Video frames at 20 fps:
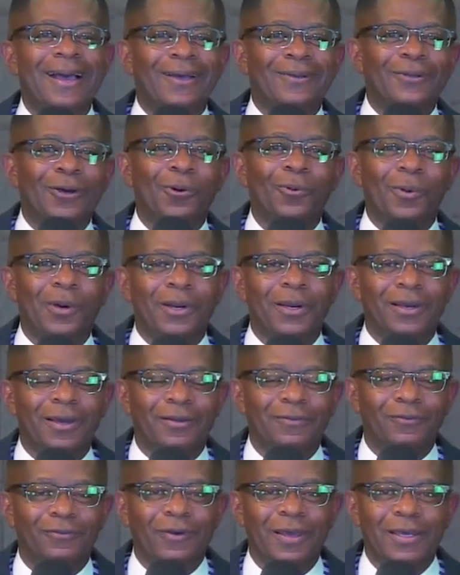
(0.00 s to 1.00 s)
don't want to
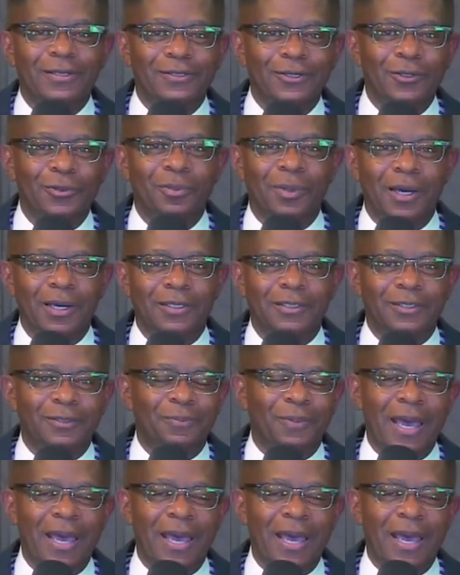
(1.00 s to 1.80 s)
confess too much.